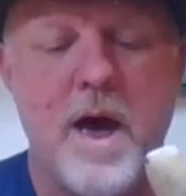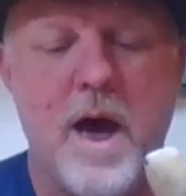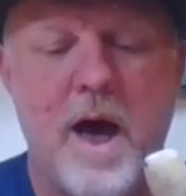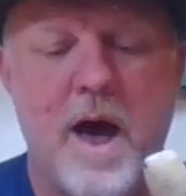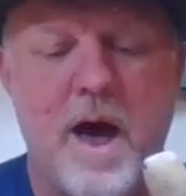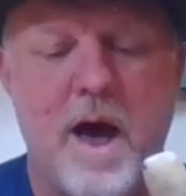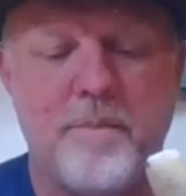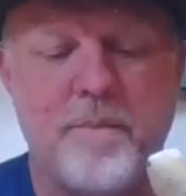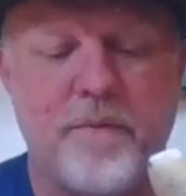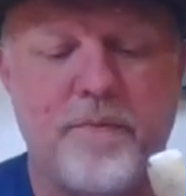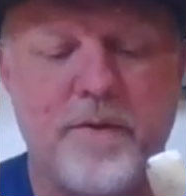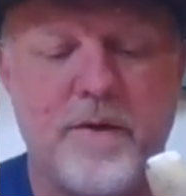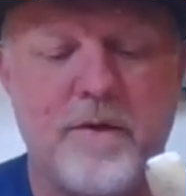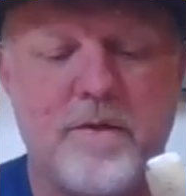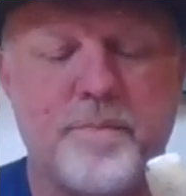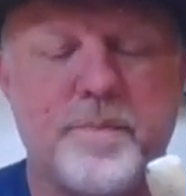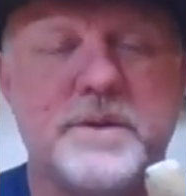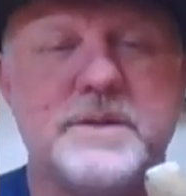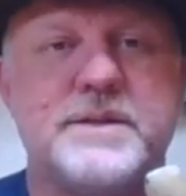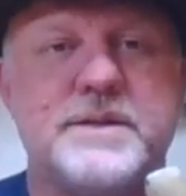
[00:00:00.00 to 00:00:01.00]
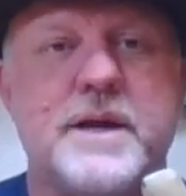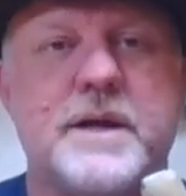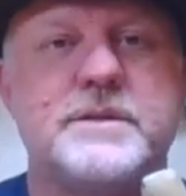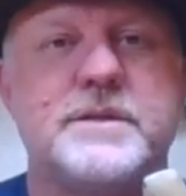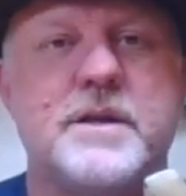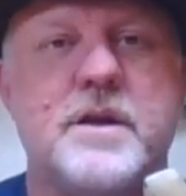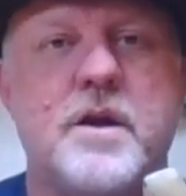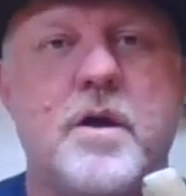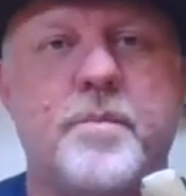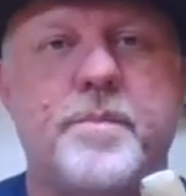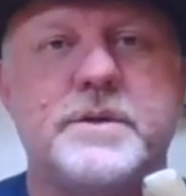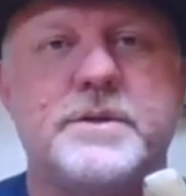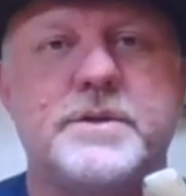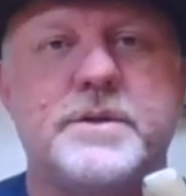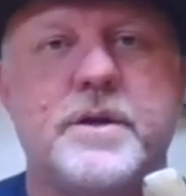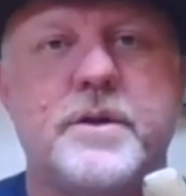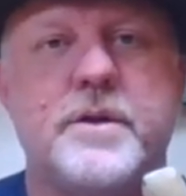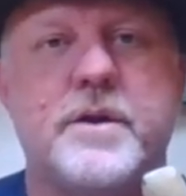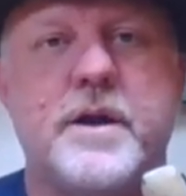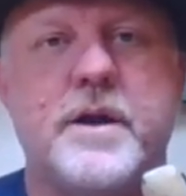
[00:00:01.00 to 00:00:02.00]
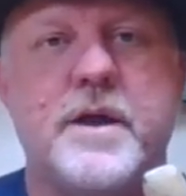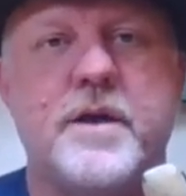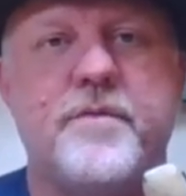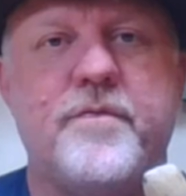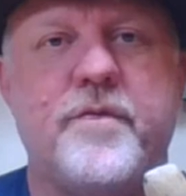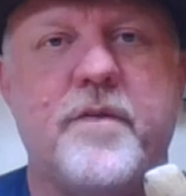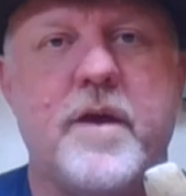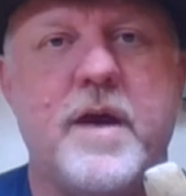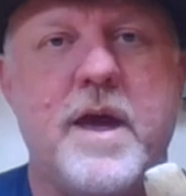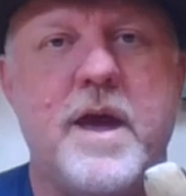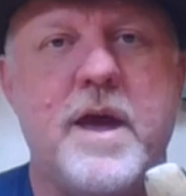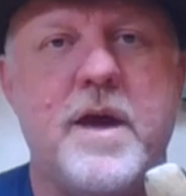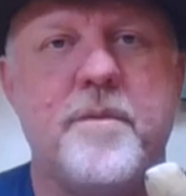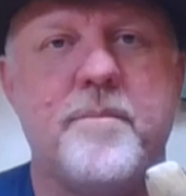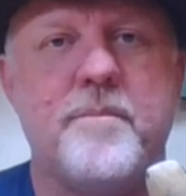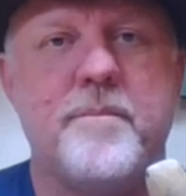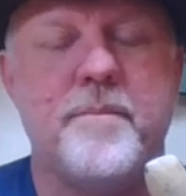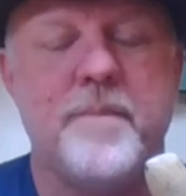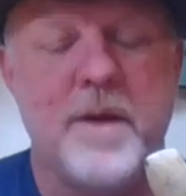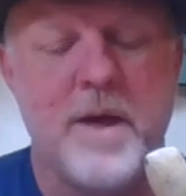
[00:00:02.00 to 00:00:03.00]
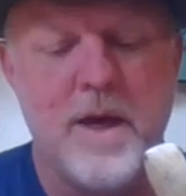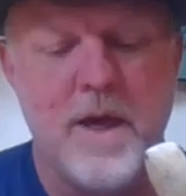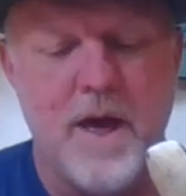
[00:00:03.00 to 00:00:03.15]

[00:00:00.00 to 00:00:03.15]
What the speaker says: but this presents an opportunity for him